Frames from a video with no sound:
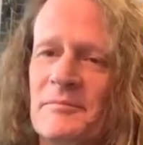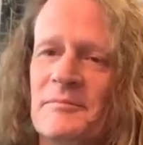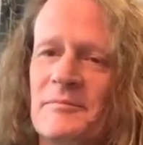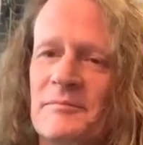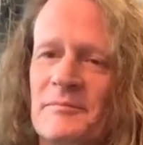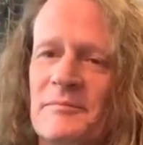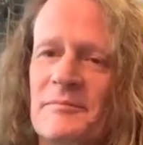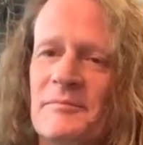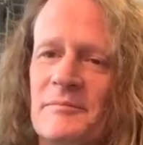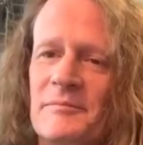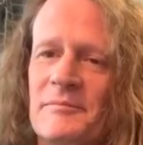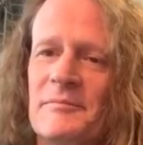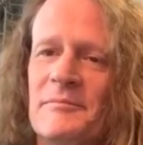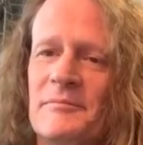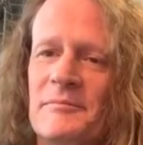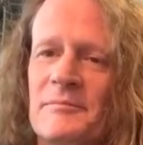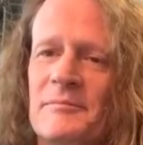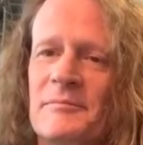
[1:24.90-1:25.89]

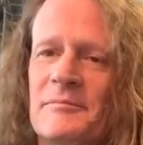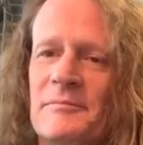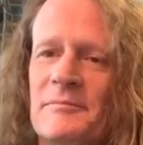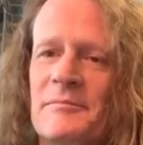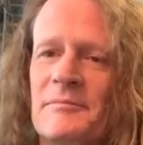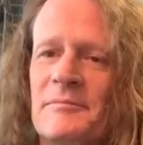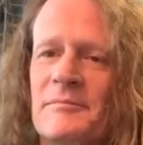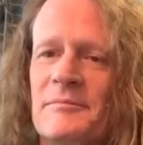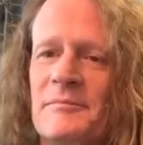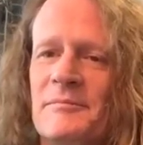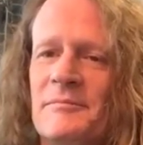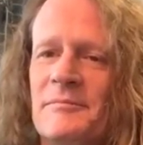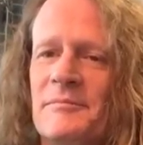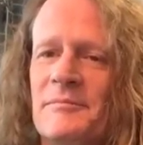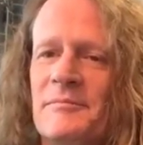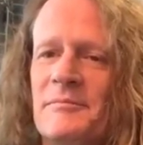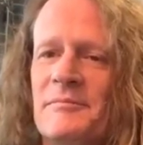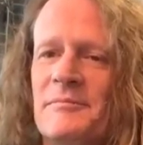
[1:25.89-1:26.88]

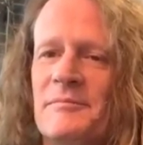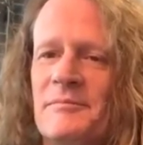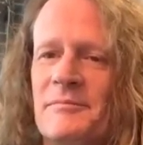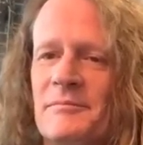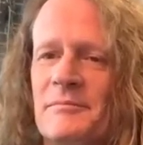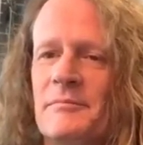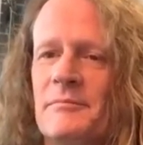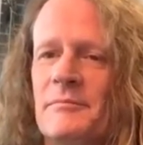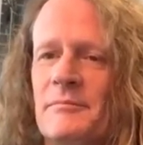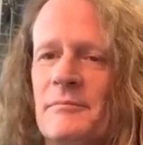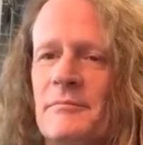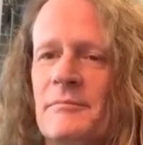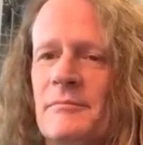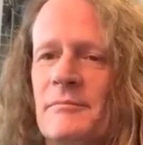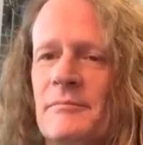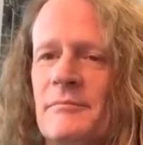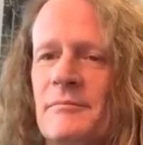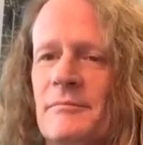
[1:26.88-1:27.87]

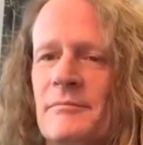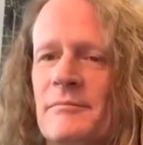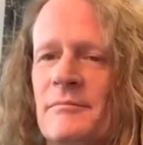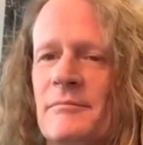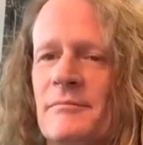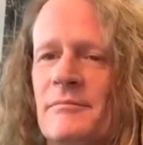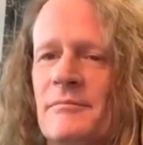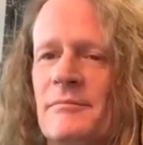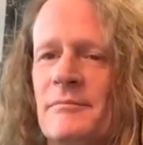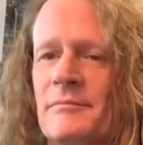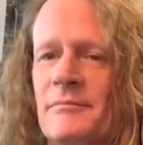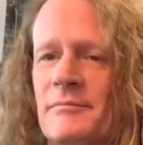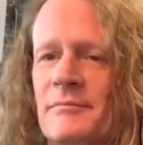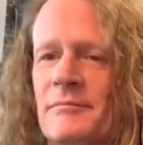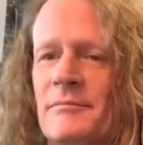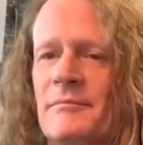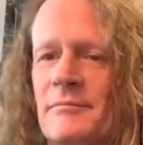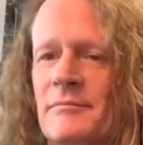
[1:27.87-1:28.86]

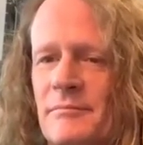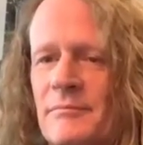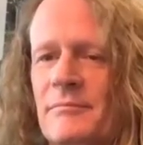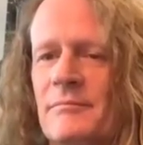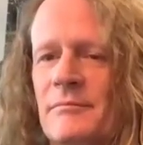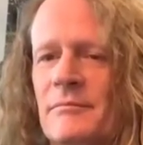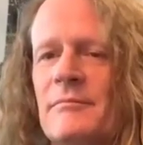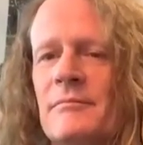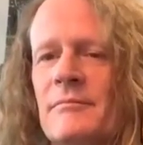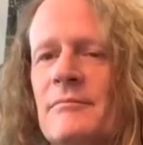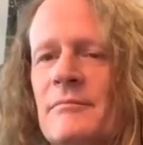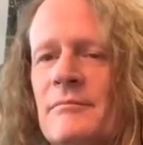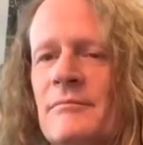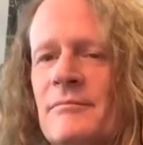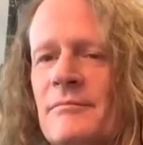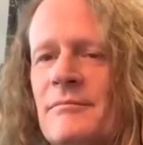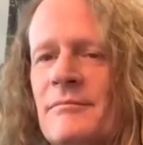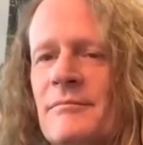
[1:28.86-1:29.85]

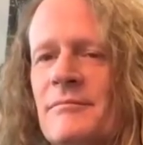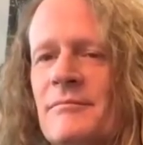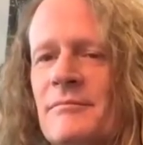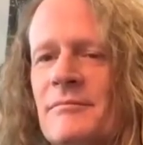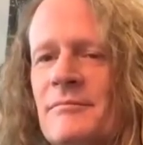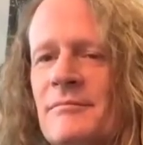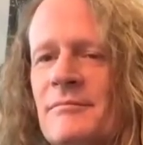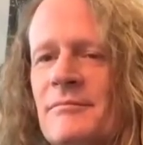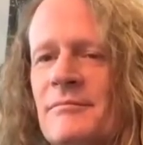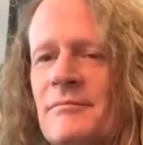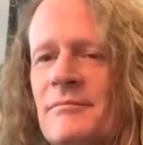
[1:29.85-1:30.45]
(silent)